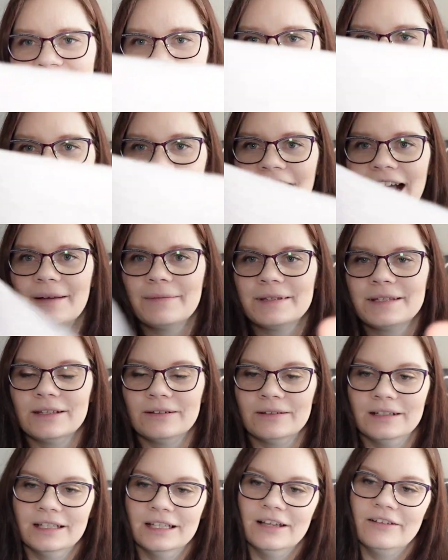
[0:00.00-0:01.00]
I
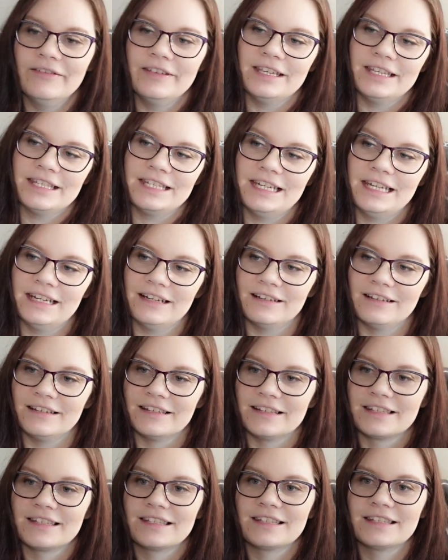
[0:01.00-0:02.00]
absolutely love these
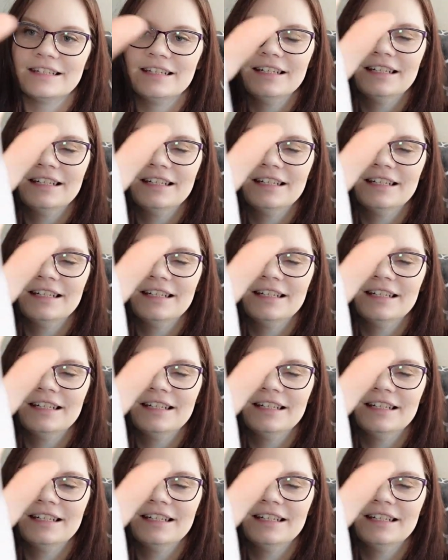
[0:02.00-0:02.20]
needles.